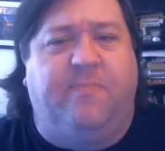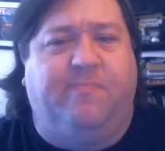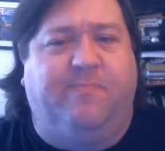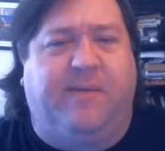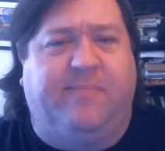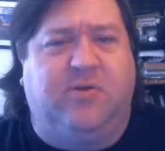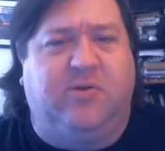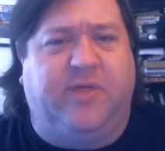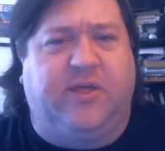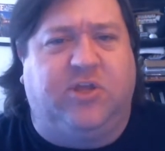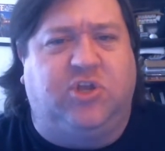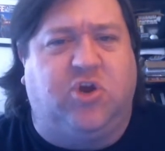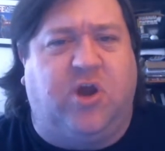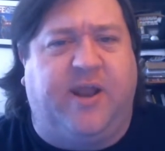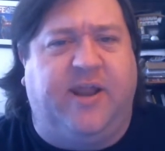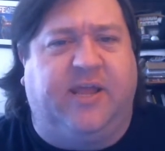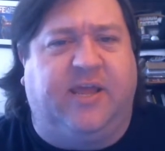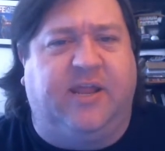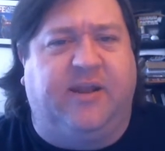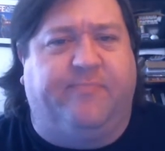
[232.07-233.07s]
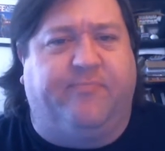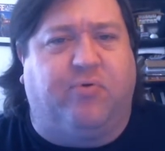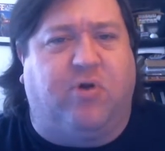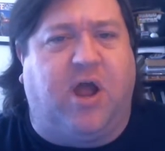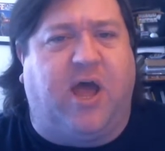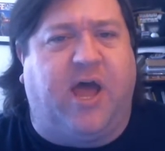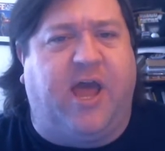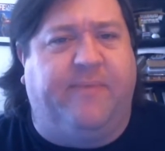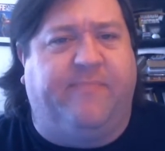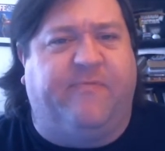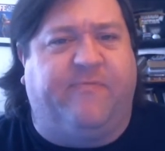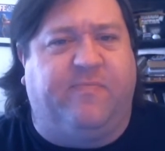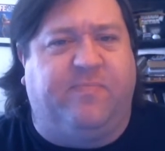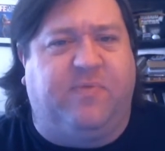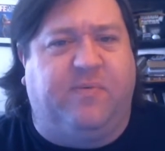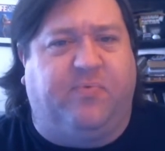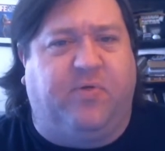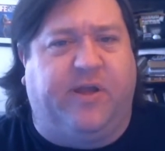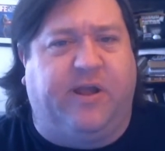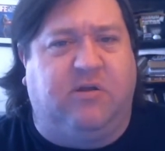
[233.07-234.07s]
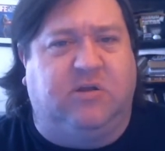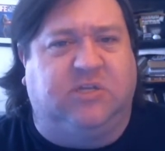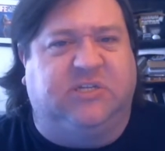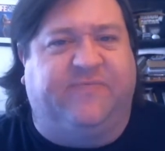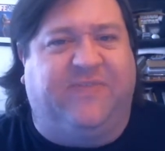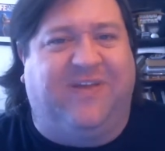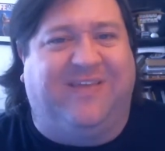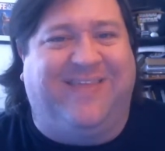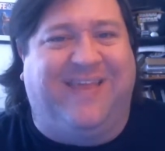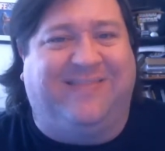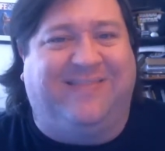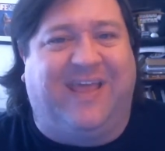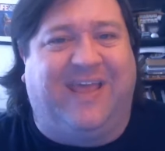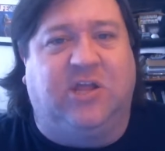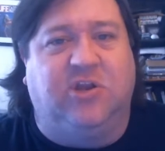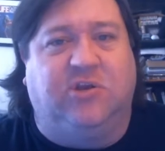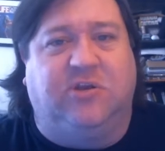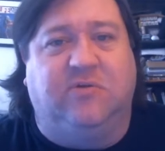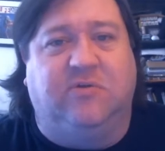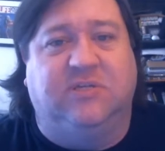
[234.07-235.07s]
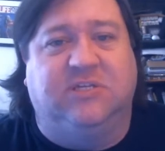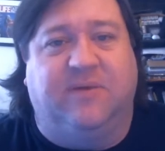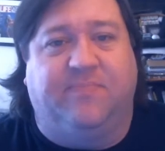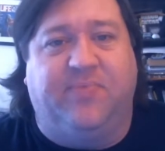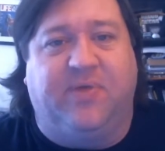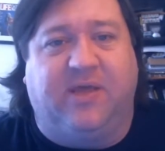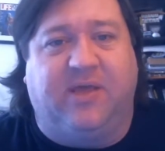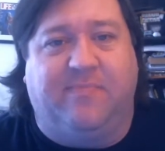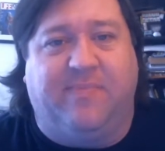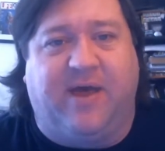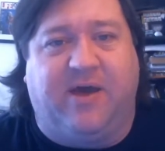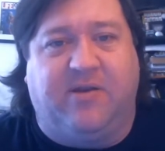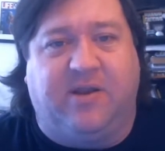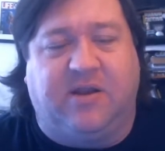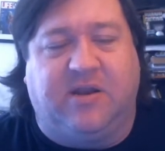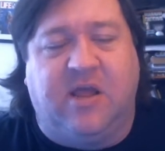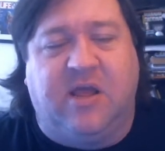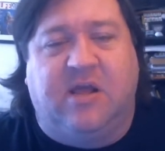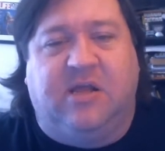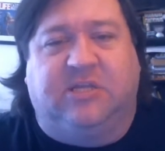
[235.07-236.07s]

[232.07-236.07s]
Maybe they try to get a bribe from the players if they think they can do something about it.